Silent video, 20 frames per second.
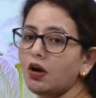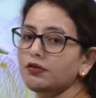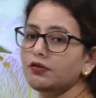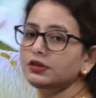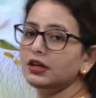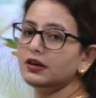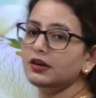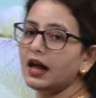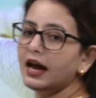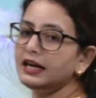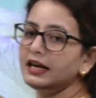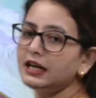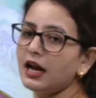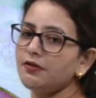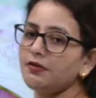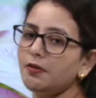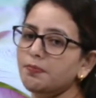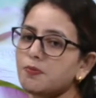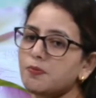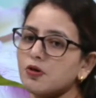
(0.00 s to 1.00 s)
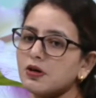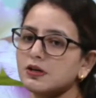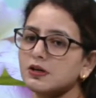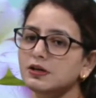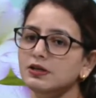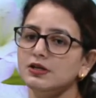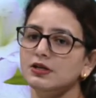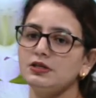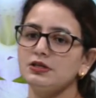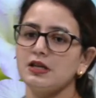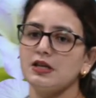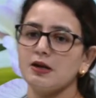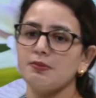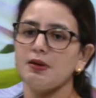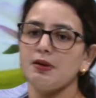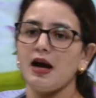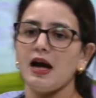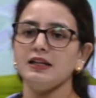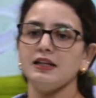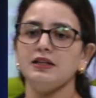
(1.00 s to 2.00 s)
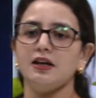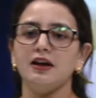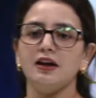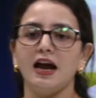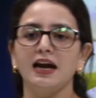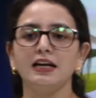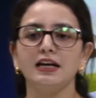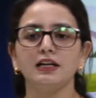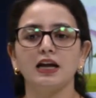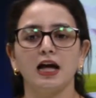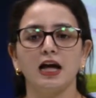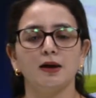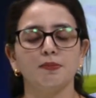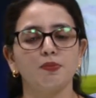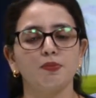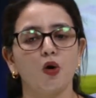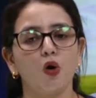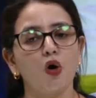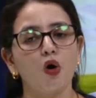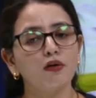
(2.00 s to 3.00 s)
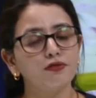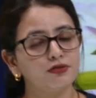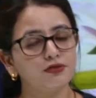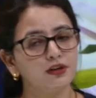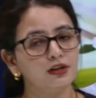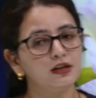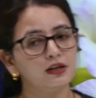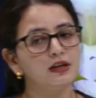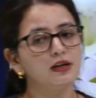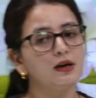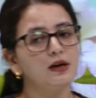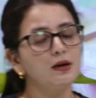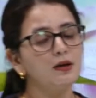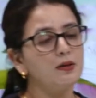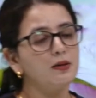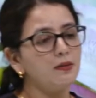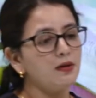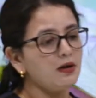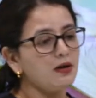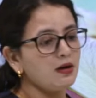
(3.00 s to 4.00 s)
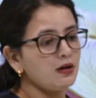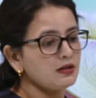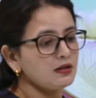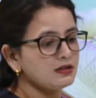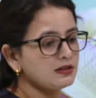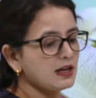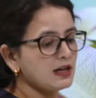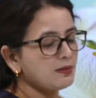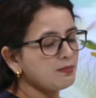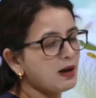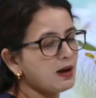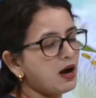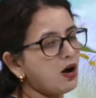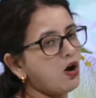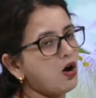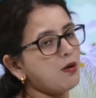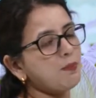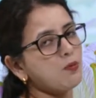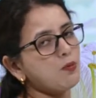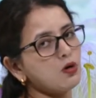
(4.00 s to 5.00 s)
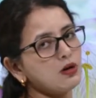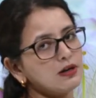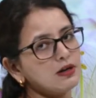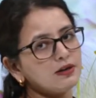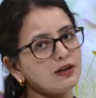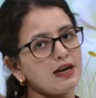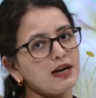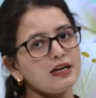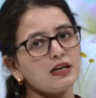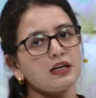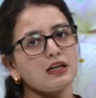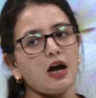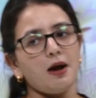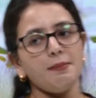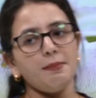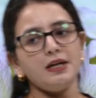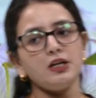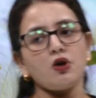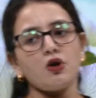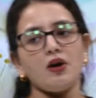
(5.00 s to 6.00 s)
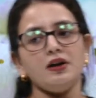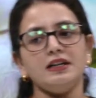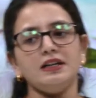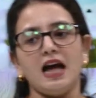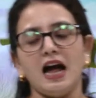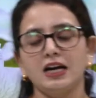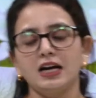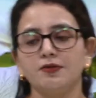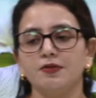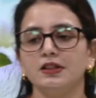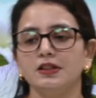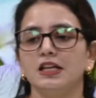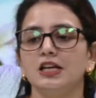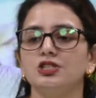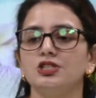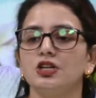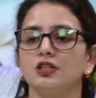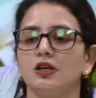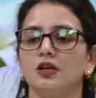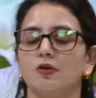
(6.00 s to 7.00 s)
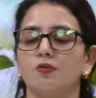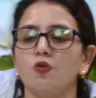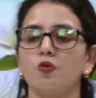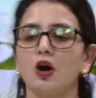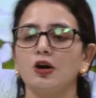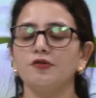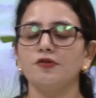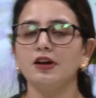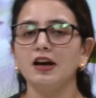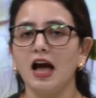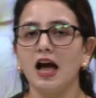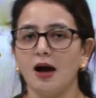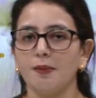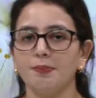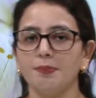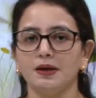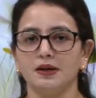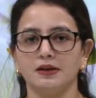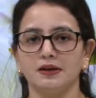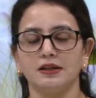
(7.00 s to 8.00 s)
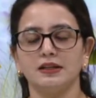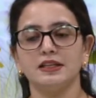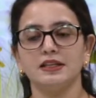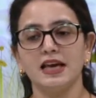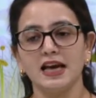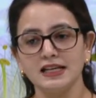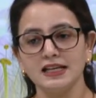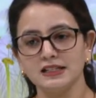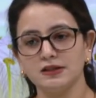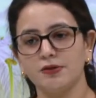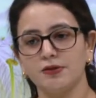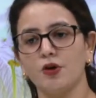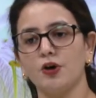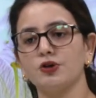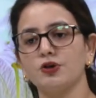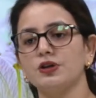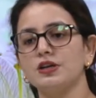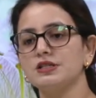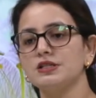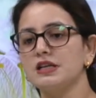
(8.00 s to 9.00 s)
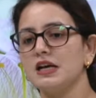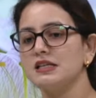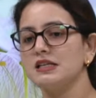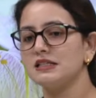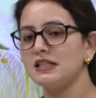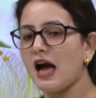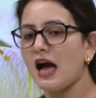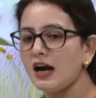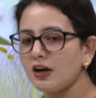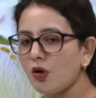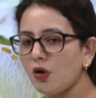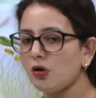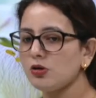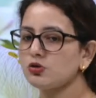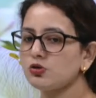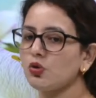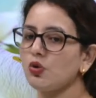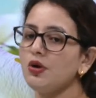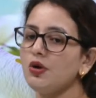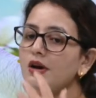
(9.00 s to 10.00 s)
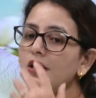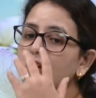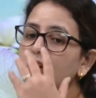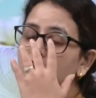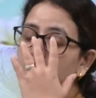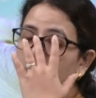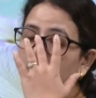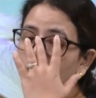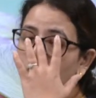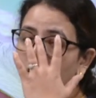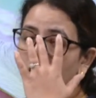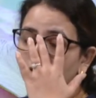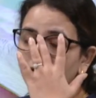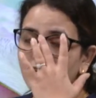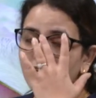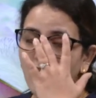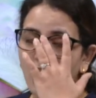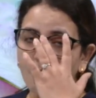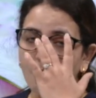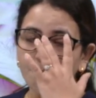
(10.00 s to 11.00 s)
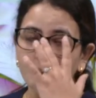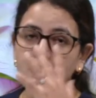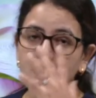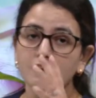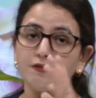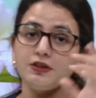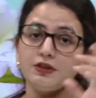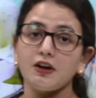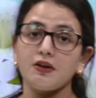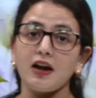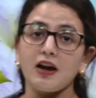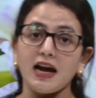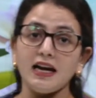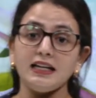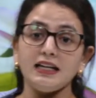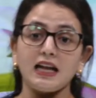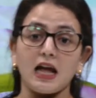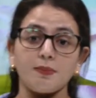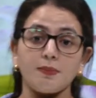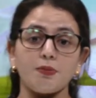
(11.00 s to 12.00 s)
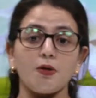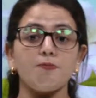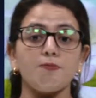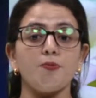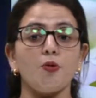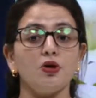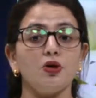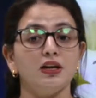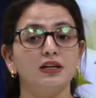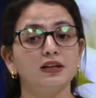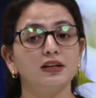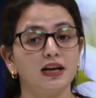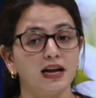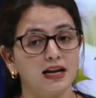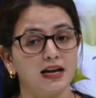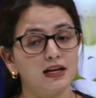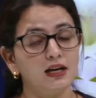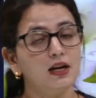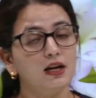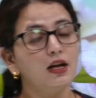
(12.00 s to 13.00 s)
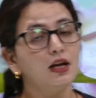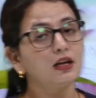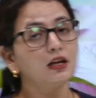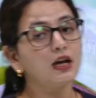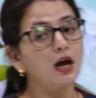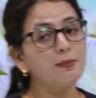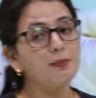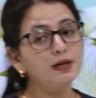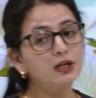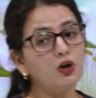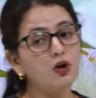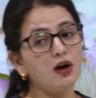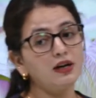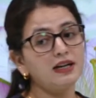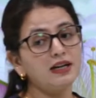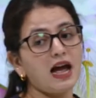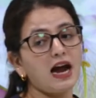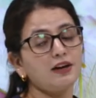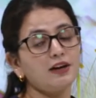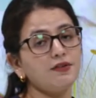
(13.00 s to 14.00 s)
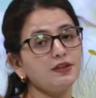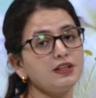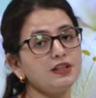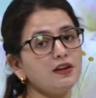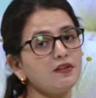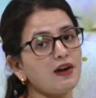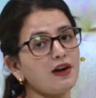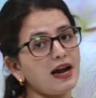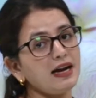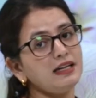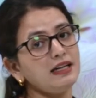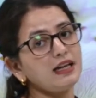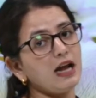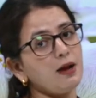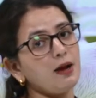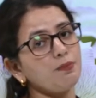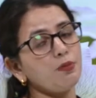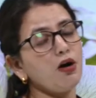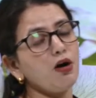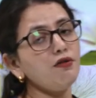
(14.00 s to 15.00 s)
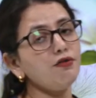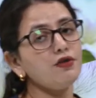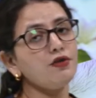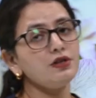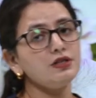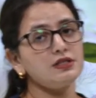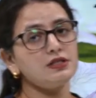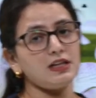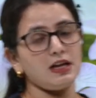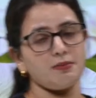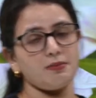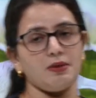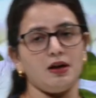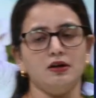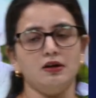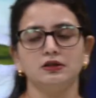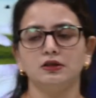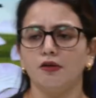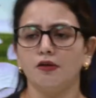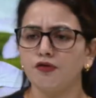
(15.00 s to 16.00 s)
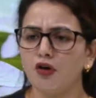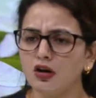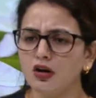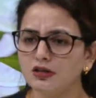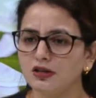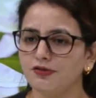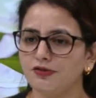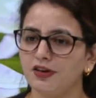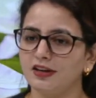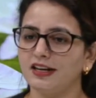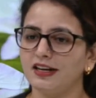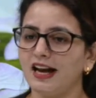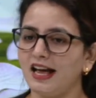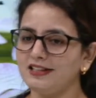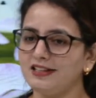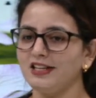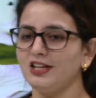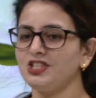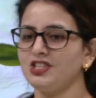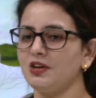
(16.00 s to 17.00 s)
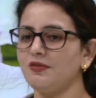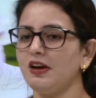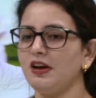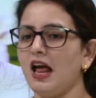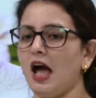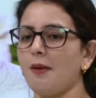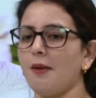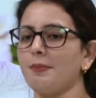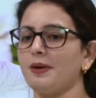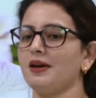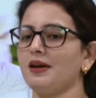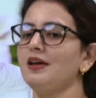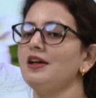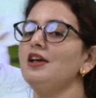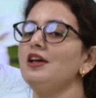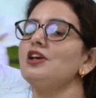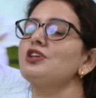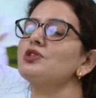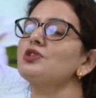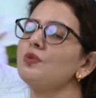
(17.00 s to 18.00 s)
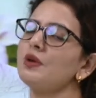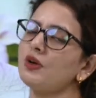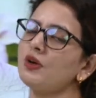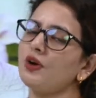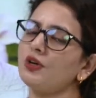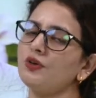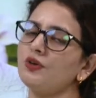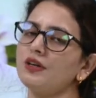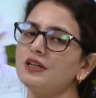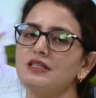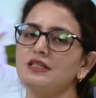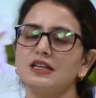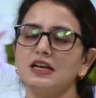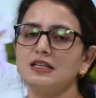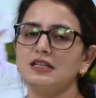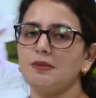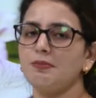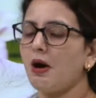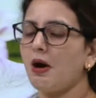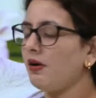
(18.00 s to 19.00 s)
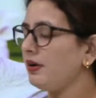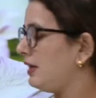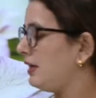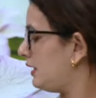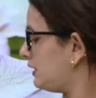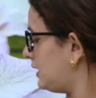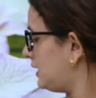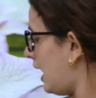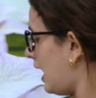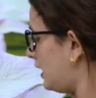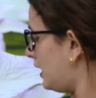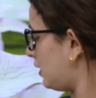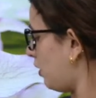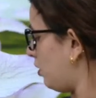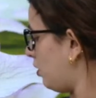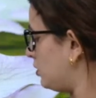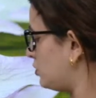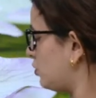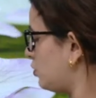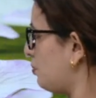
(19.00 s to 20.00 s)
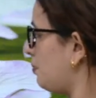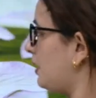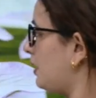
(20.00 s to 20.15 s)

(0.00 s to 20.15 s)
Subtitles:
of the right type of pollen in the stigma and the right type of stigma or pollen grain come in contact with each other? What will happen? Yes, we are going to discuss that also, that what will happen if the right type of pollen grain come in contact with the right type of stigma. Of course, the fertilization will happen. So we are going to discuss about that also.